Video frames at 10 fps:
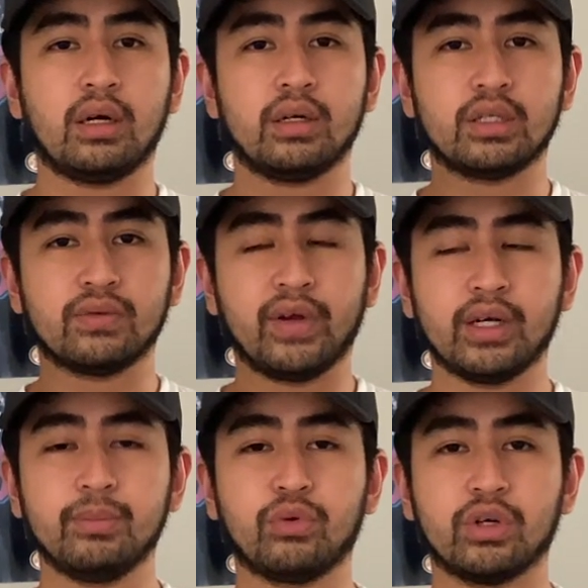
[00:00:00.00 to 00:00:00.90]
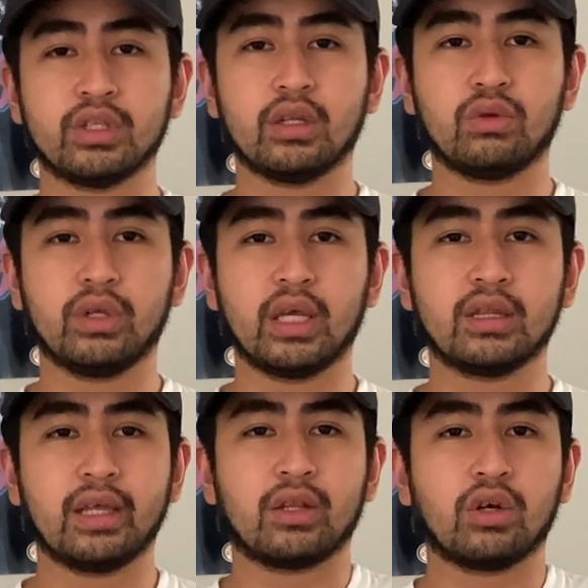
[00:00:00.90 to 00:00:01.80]
it's very important to get
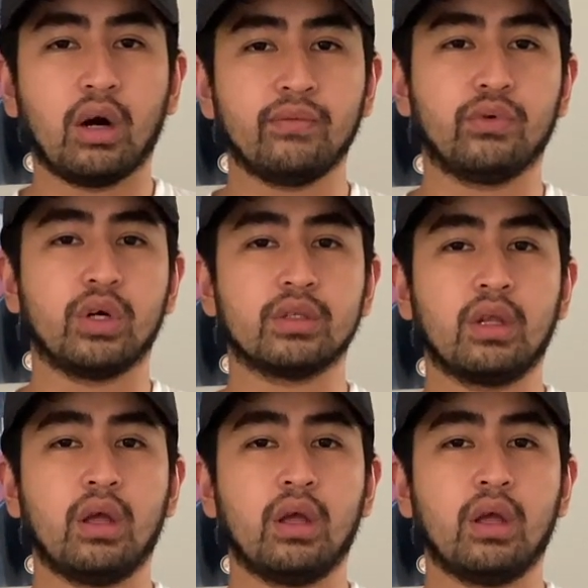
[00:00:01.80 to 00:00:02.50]
that comfort